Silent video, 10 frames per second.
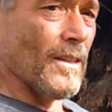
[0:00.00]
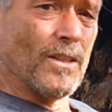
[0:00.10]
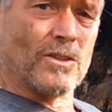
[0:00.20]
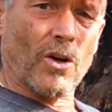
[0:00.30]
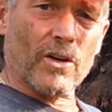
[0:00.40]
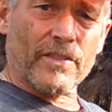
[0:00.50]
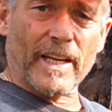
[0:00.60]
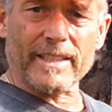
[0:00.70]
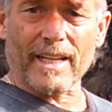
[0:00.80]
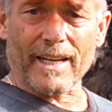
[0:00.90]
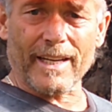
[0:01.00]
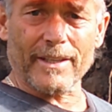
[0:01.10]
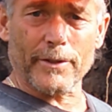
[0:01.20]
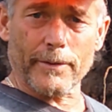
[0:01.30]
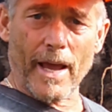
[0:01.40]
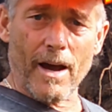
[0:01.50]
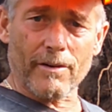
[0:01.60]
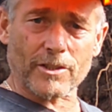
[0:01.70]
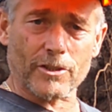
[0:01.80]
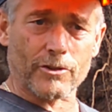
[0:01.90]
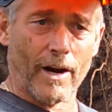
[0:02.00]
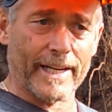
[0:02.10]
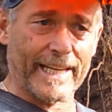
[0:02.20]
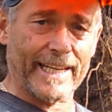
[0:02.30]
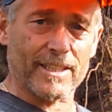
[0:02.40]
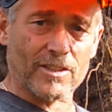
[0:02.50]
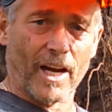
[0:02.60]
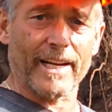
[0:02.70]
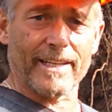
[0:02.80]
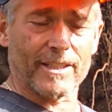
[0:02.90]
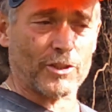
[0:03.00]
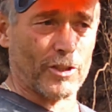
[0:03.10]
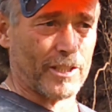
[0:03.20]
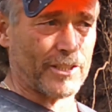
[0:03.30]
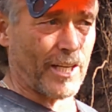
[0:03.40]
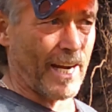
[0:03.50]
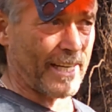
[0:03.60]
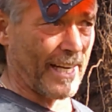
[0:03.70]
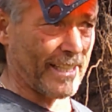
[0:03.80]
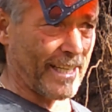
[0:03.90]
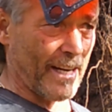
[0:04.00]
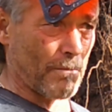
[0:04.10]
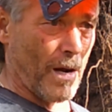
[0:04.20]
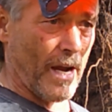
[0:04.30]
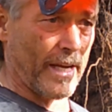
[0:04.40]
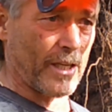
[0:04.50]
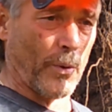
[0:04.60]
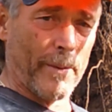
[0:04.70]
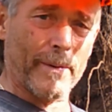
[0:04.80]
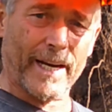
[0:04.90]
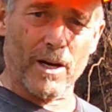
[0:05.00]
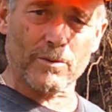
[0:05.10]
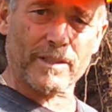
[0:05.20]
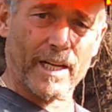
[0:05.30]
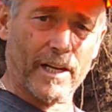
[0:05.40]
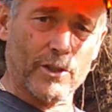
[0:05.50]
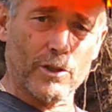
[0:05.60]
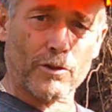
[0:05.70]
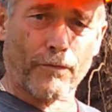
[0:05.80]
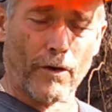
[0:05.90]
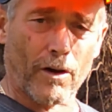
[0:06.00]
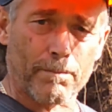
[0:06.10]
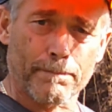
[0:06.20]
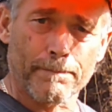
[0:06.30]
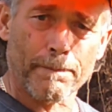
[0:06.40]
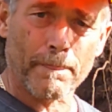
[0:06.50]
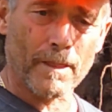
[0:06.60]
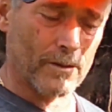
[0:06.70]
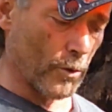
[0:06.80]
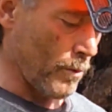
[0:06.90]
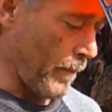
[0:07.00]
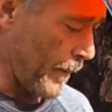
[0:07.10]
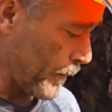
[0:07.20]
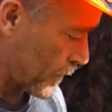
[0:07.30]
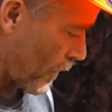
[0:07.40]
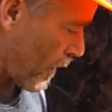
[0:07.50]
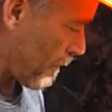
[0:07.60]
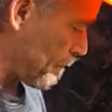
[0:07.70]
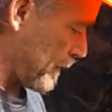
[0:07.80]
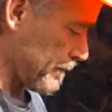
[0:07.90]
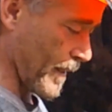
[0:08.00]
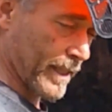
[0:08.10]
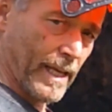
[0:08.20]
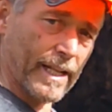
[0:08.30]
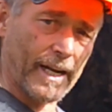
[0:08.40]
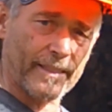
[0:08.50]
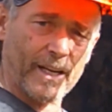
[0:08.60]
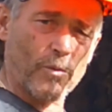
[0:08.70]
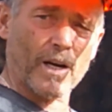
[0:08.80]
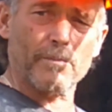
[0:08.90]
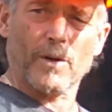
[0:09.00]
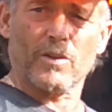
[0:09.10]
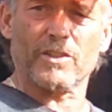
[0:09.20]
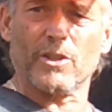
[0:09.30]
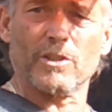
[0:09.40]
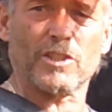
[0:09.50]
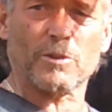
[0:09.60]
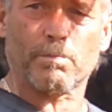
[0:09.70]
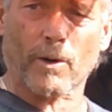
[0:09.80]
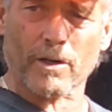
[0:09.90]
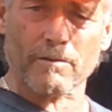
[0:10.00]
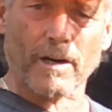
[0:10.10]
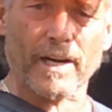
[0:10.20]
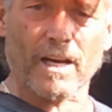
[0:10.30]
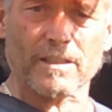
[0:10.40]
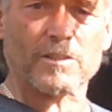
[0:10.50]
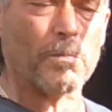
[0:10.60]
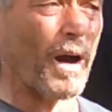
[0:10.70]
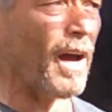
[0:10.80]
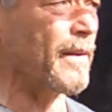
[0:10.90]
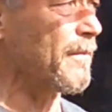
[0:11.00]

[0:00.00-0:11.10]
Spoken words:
So the thing that I got to do now is to try to get inside that sugar shack and get my equipment out that I use for doing maple syrup. And then I think what I'm going to do is just burn it right on the spot.